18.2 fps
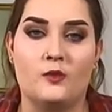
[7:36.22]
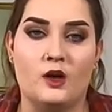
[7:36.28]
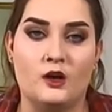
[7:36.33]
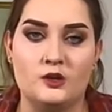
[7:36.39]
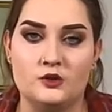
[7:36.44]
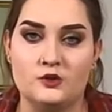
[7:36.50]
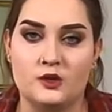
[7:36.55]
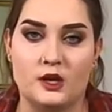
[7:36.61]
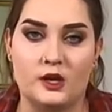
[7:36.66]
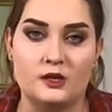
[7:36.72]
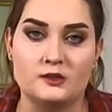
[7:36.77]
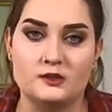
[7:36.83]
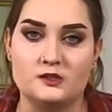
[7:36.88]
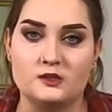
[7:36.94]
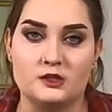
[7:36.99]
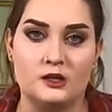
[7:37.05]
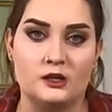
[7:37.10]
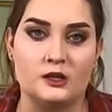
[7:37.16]
and you
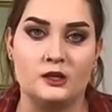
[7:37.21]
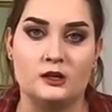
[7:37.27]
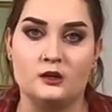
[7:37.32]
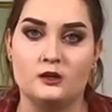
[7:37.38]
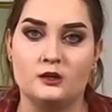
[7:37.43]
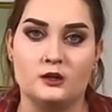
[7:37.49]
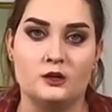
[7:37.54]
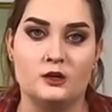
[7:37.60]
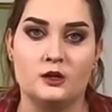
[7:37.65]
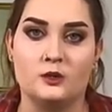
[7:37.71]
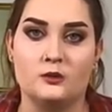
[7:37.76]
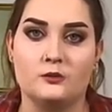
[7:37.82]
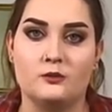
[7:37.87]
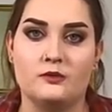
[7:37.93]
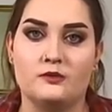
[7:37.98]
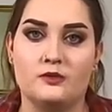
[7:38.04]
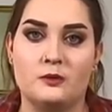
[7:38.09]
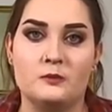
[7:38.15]
can't see, you know,
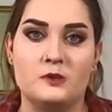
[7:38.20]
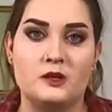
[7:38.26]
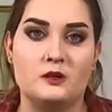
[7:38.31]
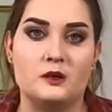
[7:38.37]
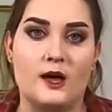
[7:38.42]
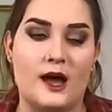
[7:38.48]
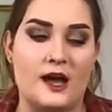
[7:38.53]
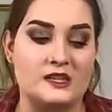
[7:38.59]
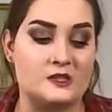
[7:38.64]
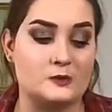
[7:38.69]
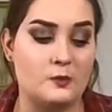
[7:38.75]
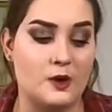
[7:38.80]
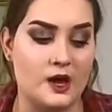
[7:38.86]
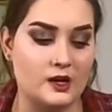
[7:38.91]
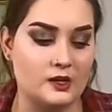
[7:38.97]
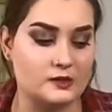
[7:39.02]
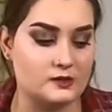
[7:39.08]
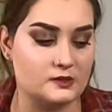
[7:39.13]
feminine
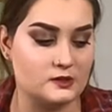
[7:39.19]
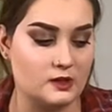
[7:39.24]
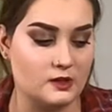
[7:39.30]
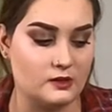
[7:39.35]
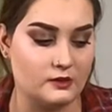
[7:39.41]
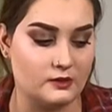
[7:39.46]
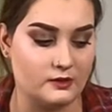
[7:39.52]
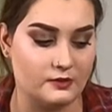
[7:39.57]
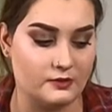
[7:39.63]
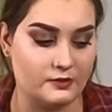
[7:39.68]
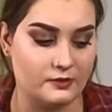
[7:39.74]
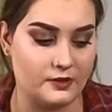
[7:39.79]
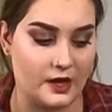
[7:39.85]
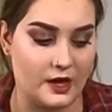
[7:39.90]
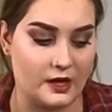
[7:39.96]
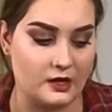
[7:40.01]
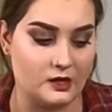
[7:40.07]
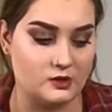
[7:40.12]
aspects,
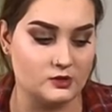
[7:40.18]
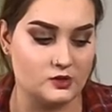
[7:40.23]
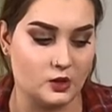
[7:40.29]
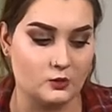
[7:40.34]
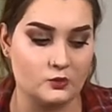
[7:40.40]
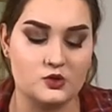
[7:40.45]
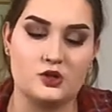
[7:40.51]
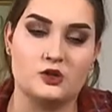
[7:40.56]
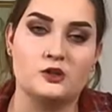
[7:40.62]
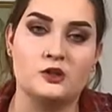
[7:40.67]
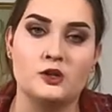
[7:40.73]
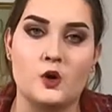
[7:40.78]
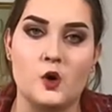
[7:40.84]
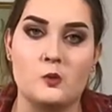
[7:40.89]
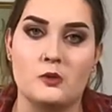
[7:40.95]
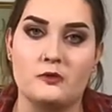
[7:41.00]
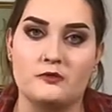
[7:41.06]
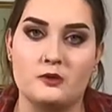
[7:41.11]
they don't generally
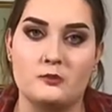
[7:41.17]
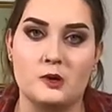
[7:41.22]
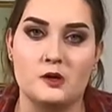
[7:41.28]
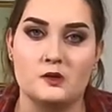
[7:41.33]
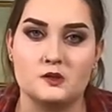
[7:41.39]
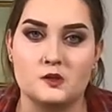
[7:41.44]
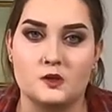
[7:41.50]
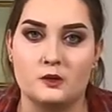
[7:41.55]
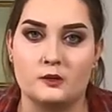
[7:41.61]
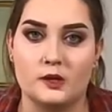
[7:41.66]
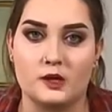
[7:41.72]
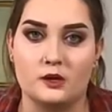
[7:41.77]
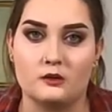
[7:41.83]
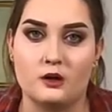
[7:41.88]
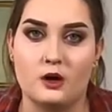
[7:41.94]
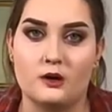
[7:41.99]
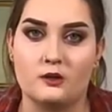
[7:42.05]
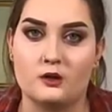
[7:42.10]
know I'm a female, so I don't get
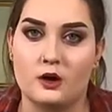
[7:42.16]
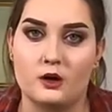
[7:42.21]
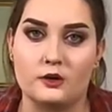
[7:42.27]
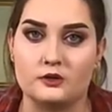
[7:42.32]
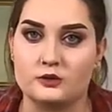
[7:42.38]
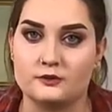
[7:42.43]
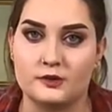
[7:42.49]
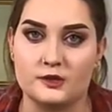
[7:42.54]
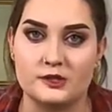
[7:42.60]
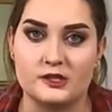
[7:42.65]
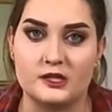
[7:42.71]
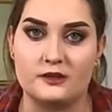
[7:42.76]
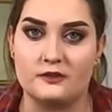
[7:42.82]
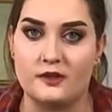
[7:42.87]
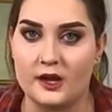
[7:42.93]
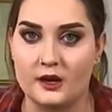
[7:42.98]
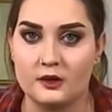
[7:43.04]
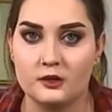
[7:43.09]
a lot of
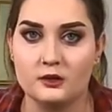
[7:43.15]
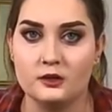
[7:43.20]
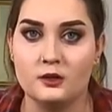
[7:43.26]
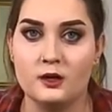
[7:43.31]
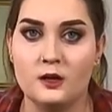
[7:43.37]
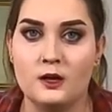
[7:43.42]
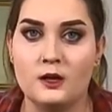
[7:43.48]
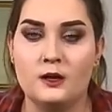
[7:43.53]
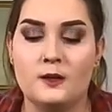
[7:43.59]
controversy there.